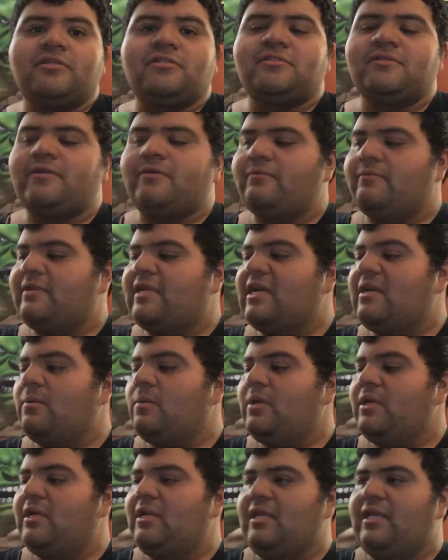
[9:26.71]
So now
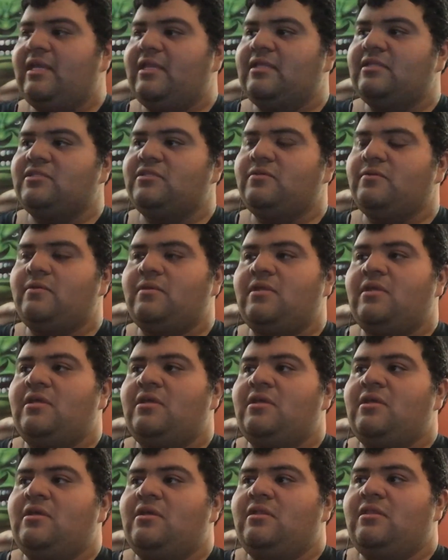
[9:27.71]
we're gonna get into
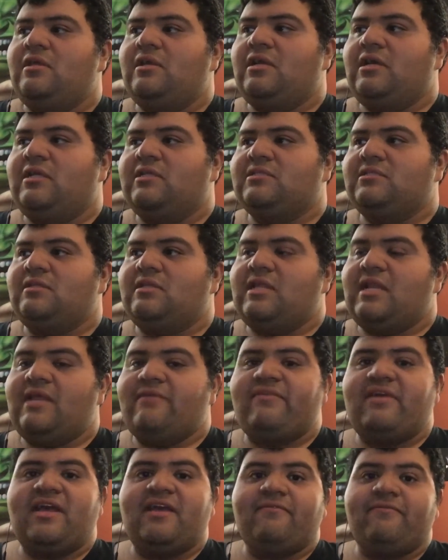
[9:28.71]
the console that
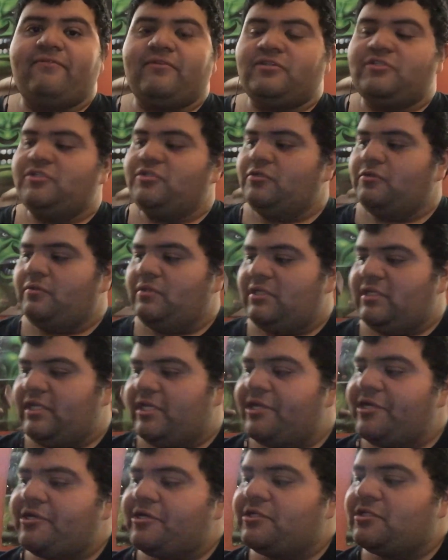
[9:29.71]
I've had for 2
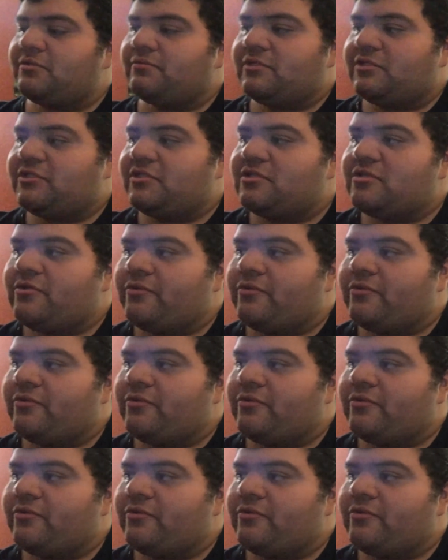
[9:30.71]
years, which is